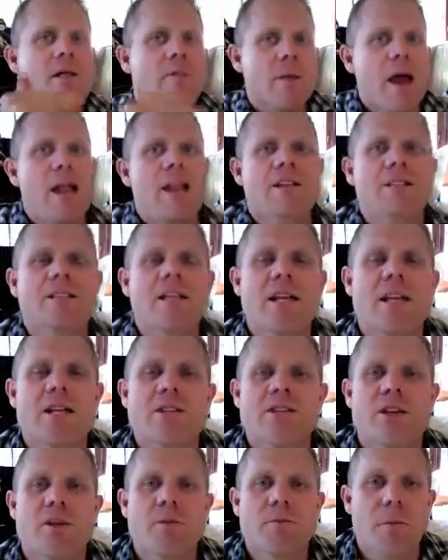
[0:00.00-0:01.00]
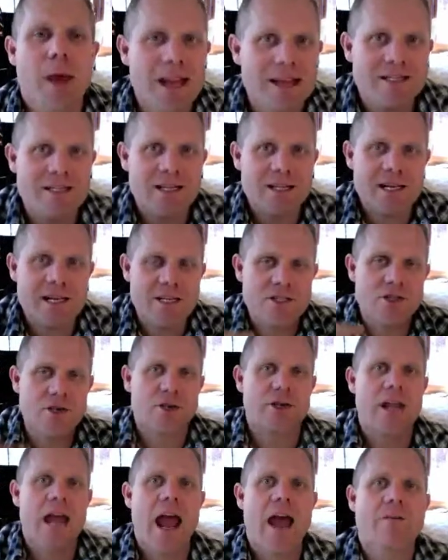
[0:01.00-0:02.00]
Palestinians are
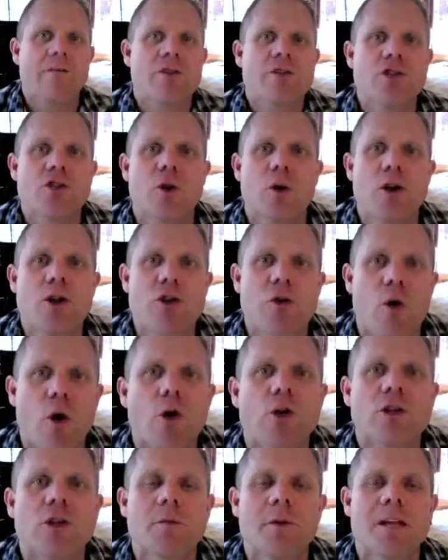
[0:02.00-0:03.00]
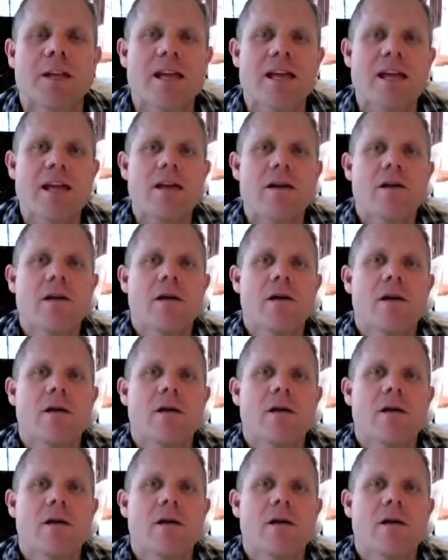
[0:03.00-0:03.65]
going to have to join you ultimately.